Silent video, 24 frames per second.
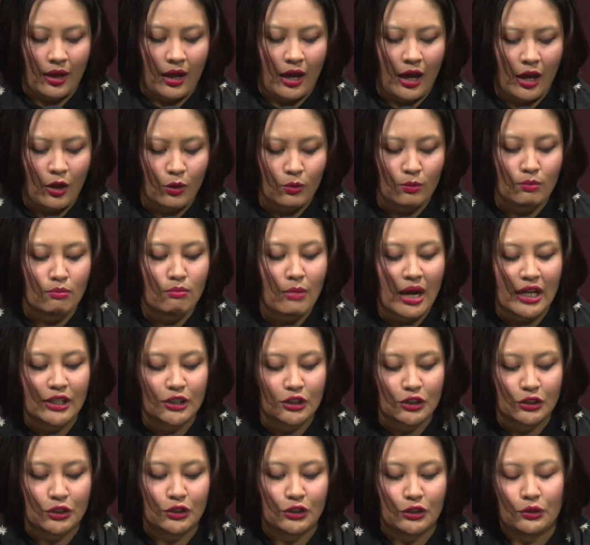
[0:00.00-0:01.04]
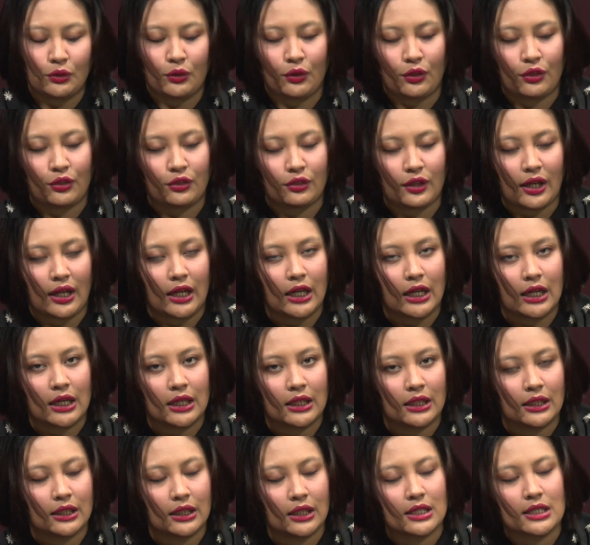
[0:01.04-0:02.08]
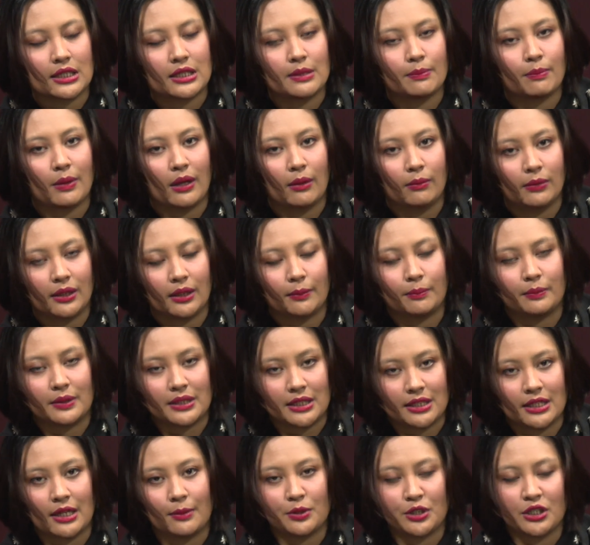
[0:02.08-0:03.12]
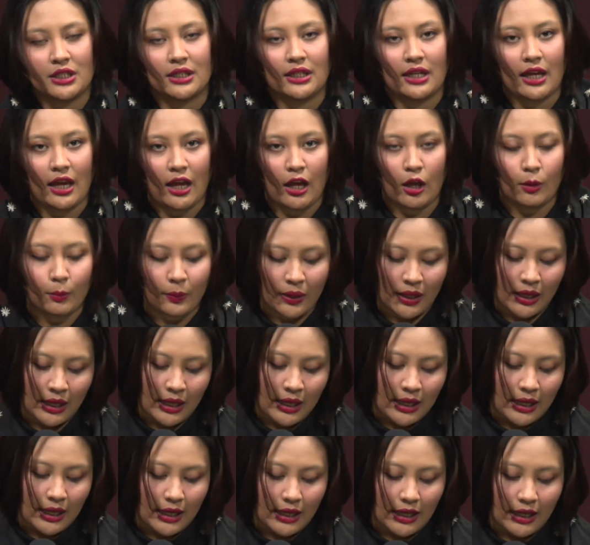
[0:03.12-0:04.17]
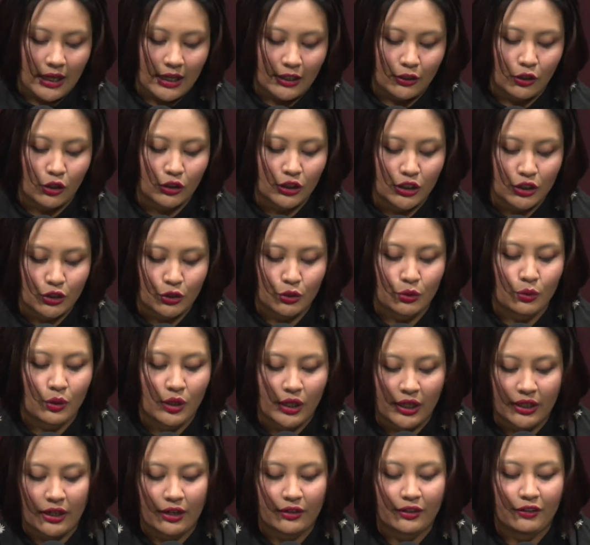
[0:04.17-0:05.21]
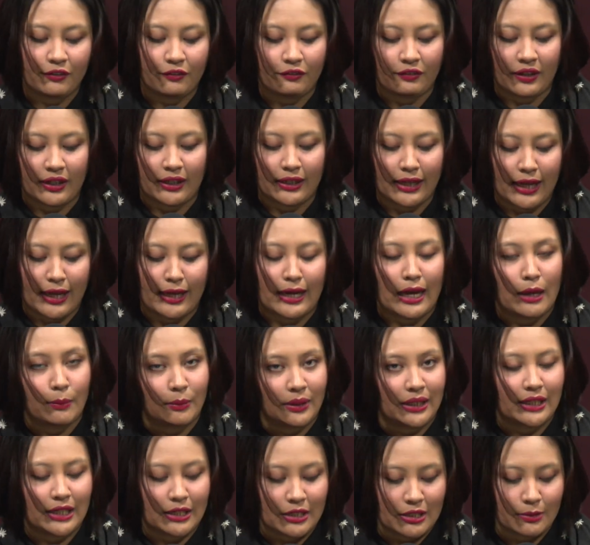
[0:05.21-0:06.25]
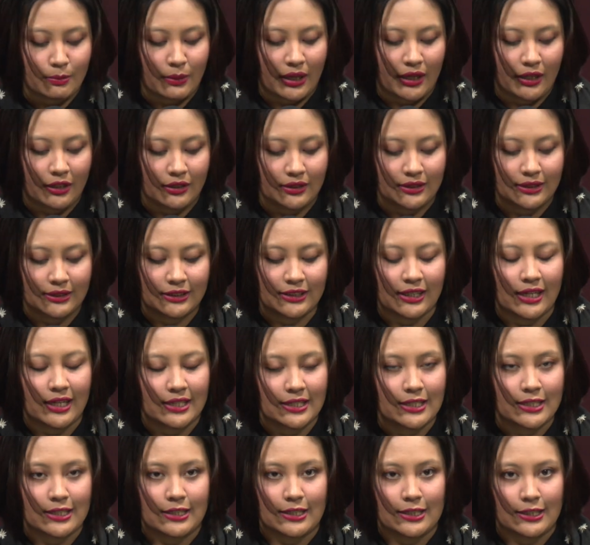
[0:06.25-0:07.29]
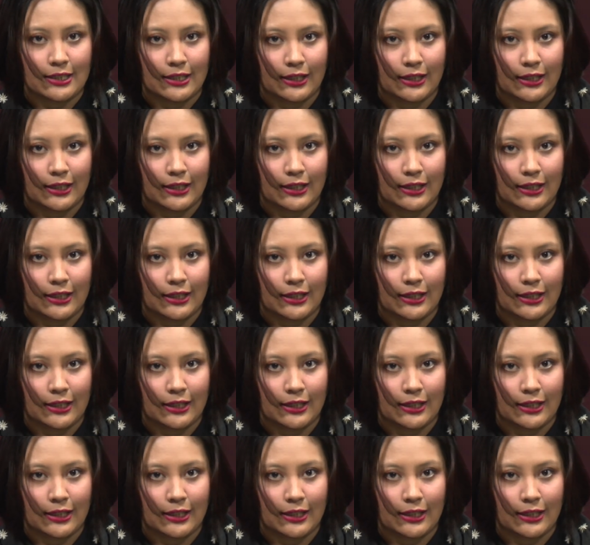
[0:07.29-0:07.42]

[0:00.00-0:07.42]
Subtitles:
How much do you think does public perception help Dr. Johan Arifin and Abidin Ismail's chances